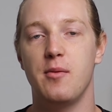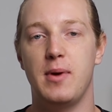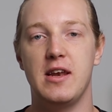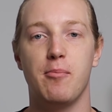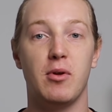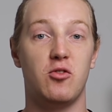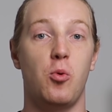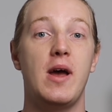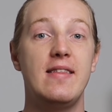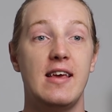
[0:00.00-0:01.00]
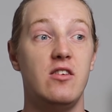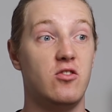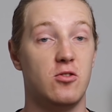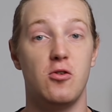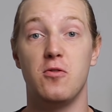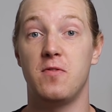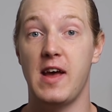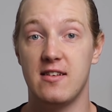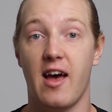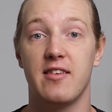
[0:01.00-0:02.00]
in opinion between these two
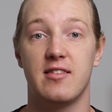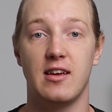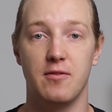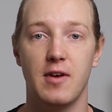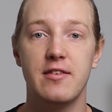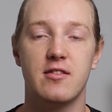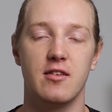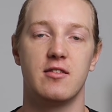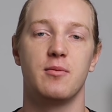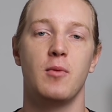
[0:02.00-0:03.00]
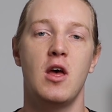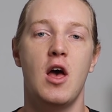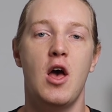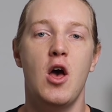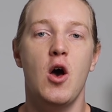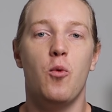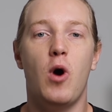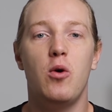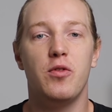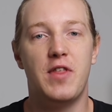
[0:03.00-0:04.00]
fantastic investors?
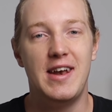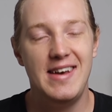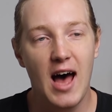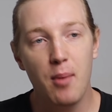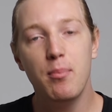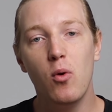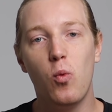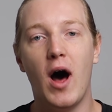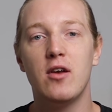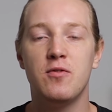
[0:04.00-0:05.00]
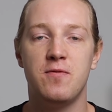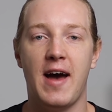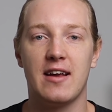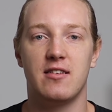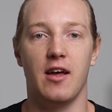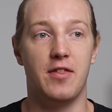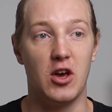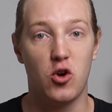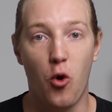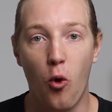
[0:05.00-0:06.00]
Well, the number one factor
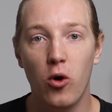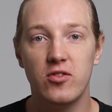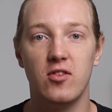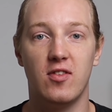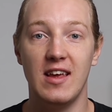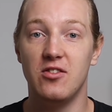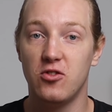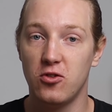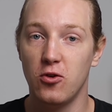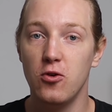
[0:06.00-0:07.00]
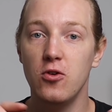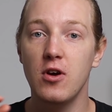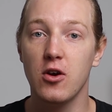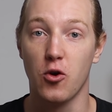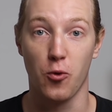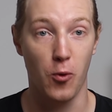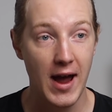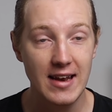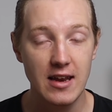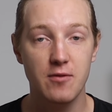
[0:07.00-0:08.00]
that causes these two
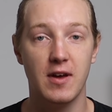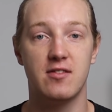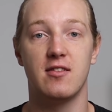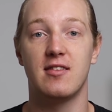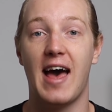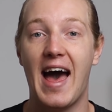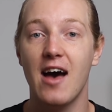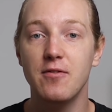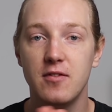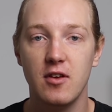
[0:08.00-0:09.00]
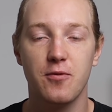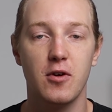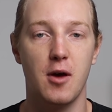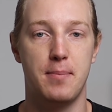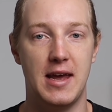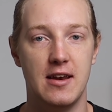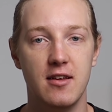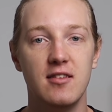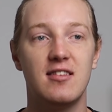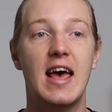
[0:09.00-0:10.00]
great investors to have different
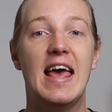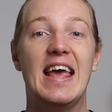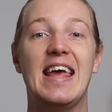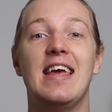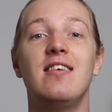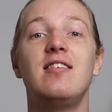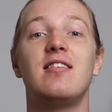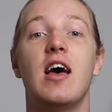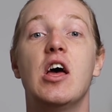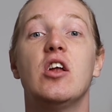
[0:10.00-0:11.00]
opinions is